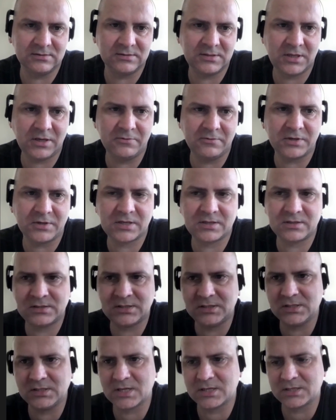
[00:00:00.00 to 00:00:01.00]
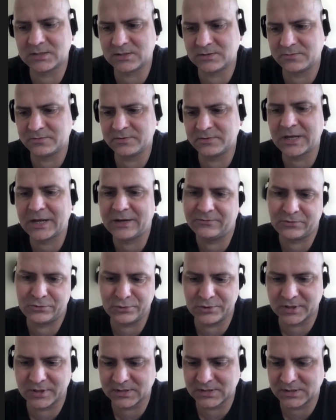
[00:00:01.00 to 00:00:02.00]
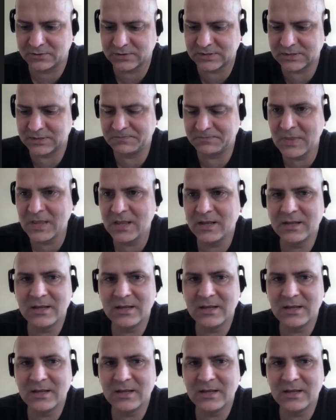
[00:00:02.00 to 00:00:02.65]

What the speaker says: Here we see that we have good results.